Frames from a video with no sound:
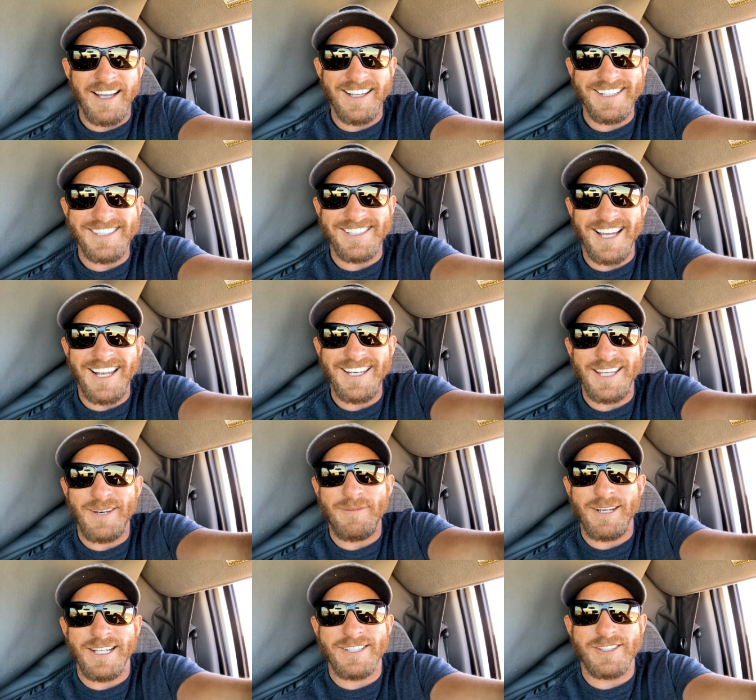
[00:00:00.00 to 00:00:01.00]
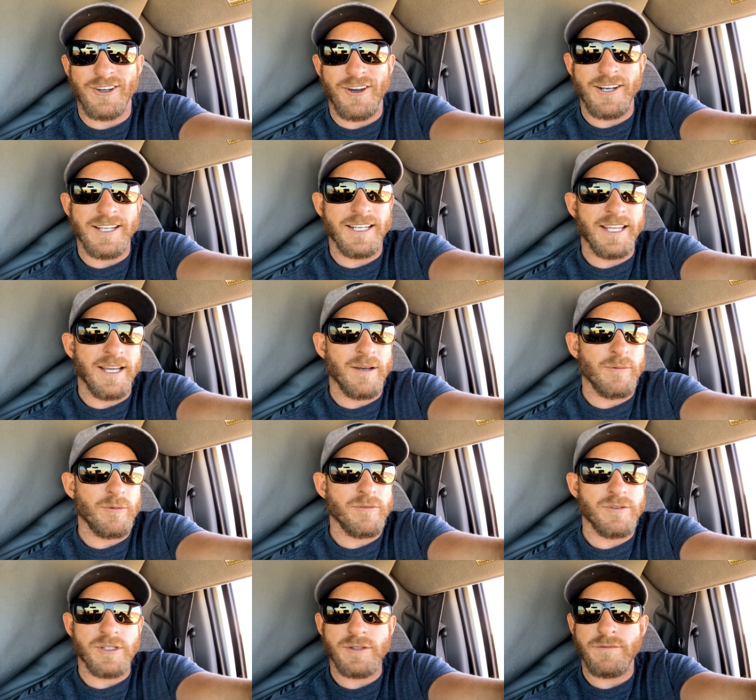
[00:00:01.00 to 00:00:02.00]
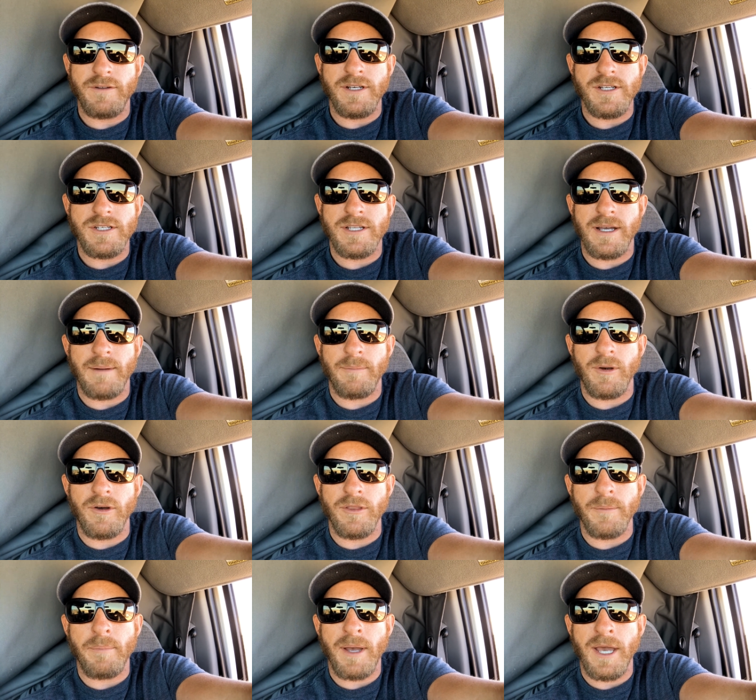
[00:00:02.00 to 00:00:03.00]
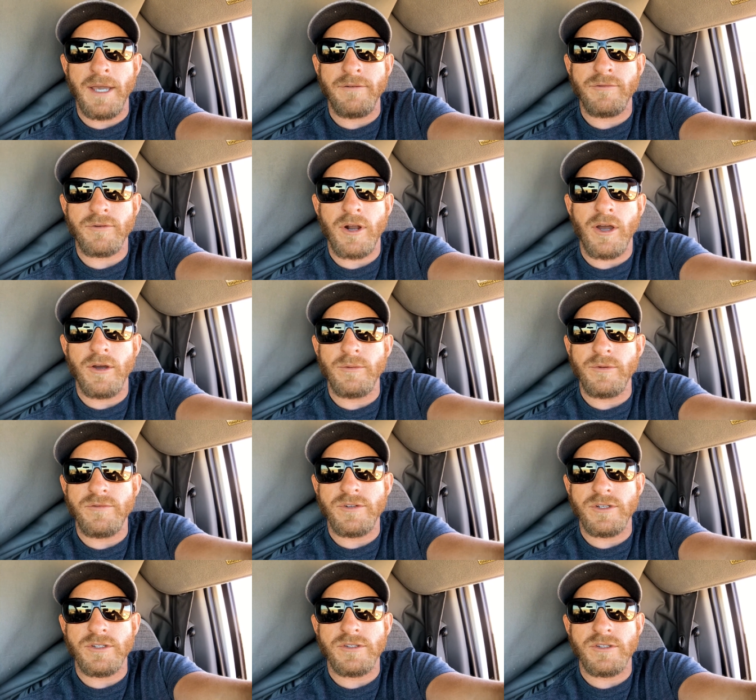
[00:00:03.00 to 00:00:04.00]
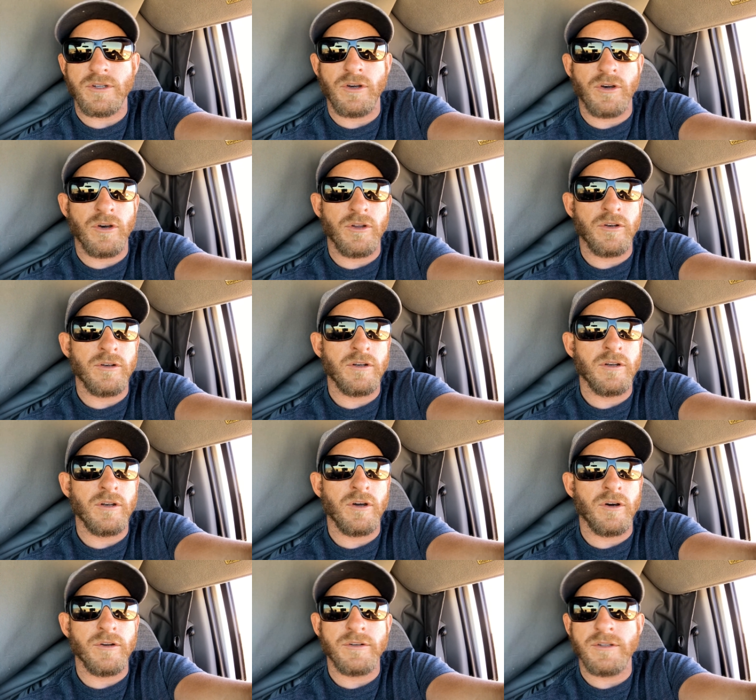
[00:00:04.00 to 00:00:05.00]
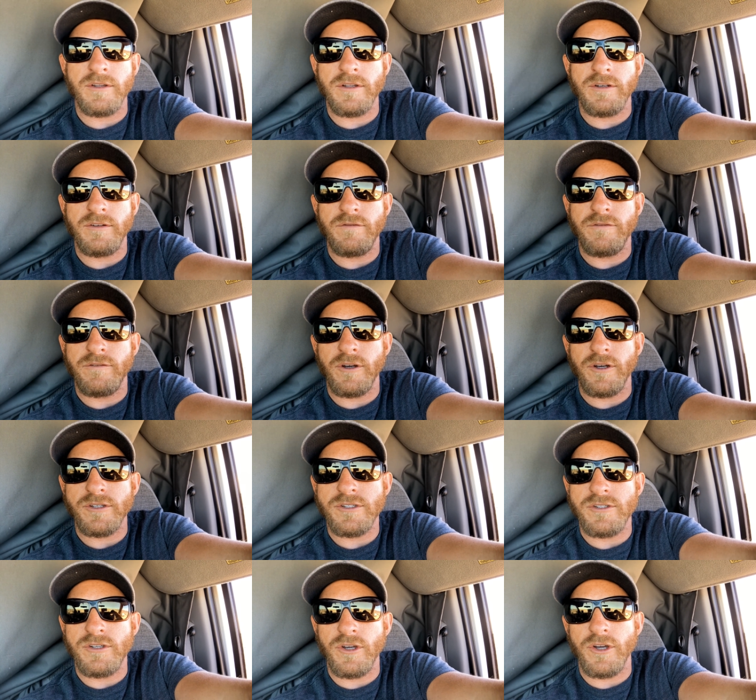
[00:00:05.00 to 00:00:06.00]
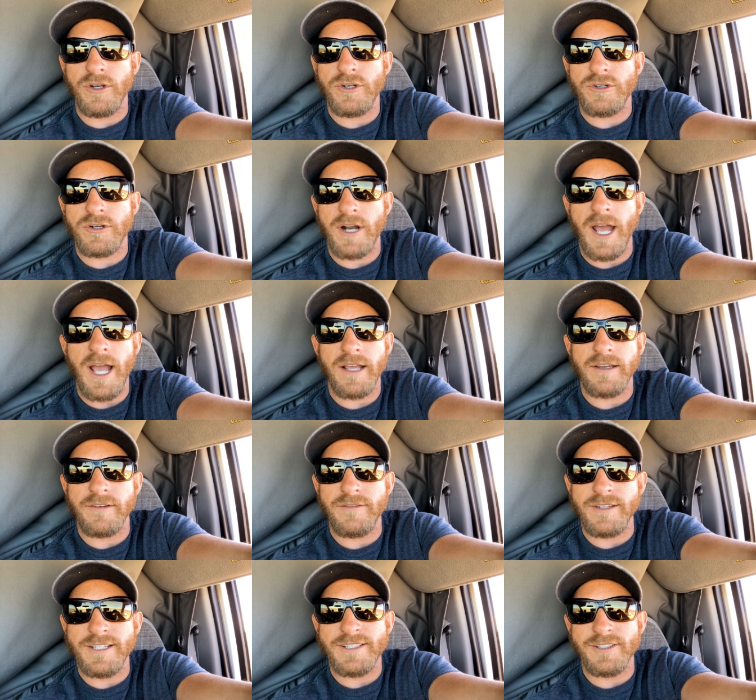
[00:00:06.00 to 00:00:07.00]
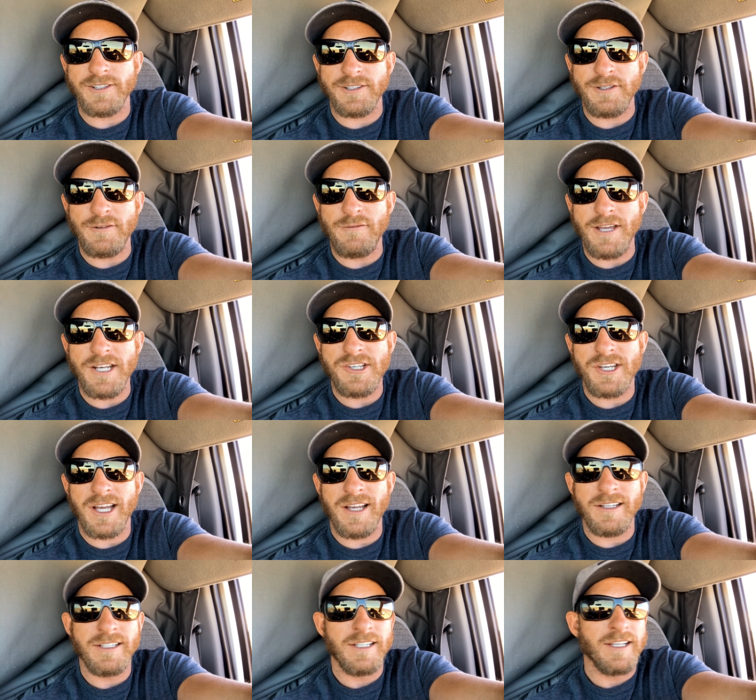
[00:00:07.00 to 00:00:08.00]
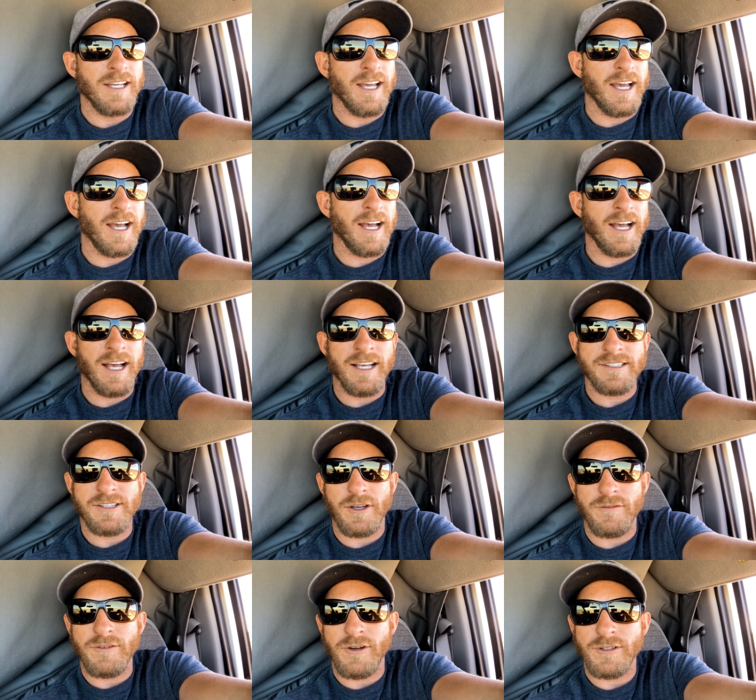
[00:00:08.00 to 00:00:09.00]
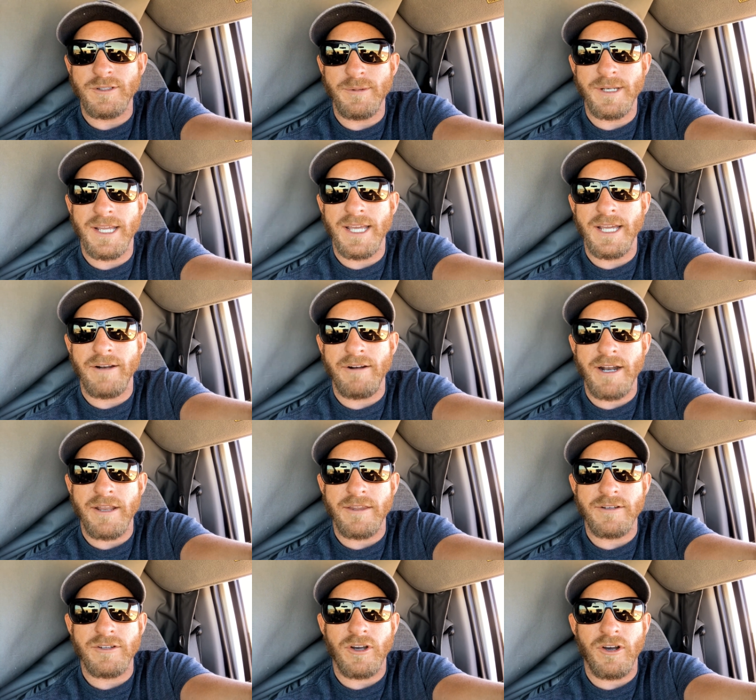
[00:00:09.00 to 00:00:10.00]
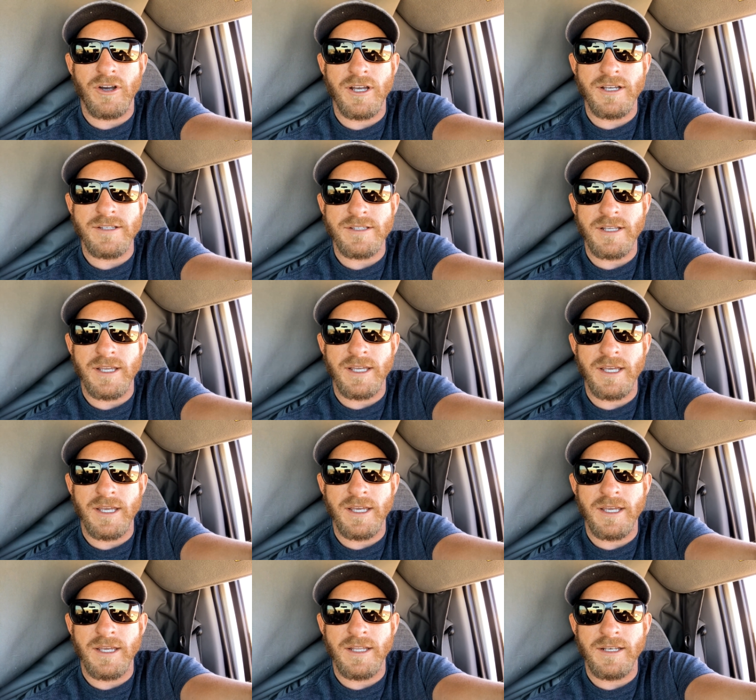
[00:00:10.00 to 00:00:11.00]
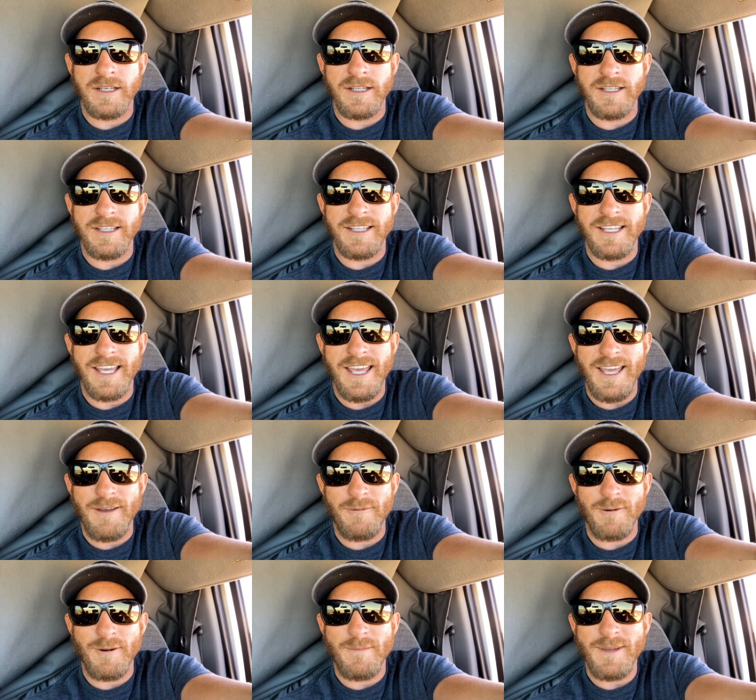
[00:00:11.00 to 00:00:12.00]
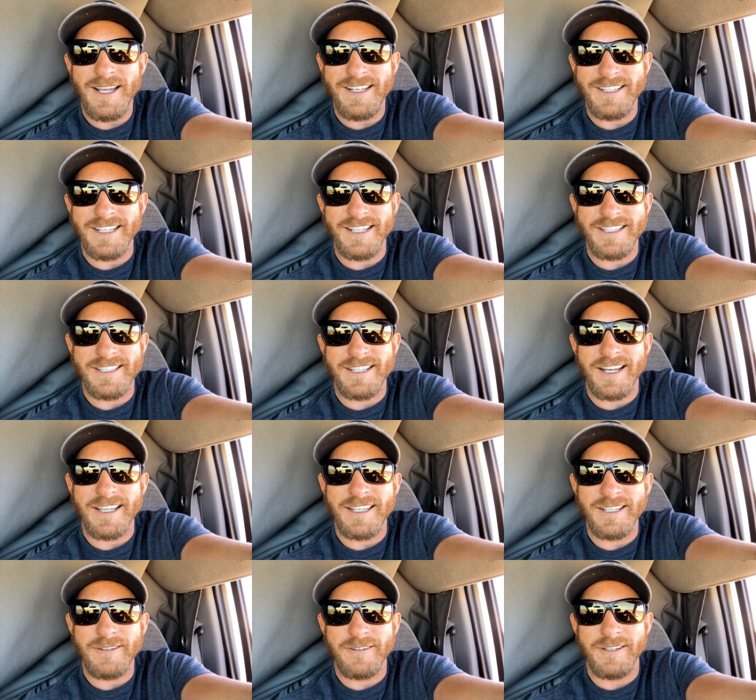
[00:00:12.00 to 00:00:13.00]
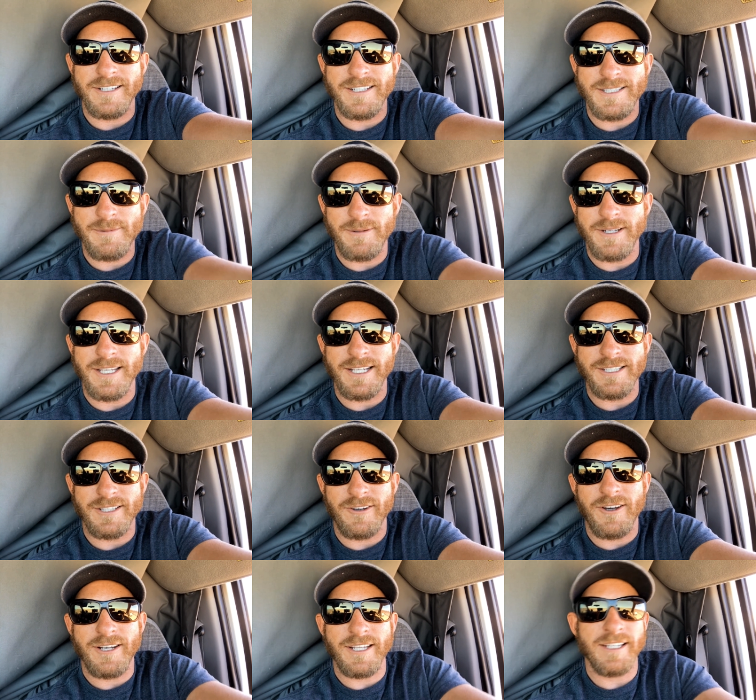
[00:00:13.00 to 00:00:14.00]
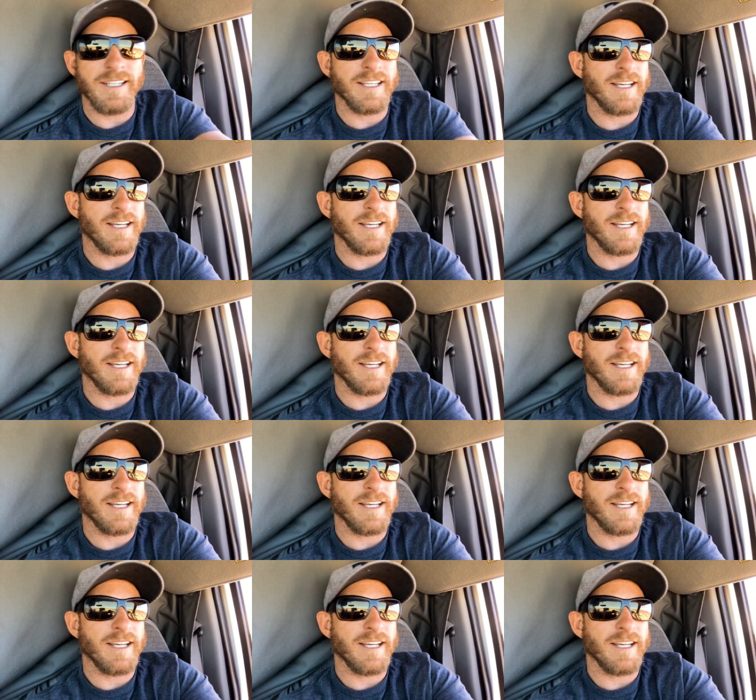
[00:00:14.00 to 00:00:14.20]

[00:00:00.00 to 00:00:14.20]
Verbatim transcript: It's starting to get a bit exciting now. We've just finished up on the paved road. We've just gone onto the first dirt track of this little adventure. Uh, so I've knocked a bit of air out of the tyres and yeah, we're about to get stuck into it. It's pretty exciting.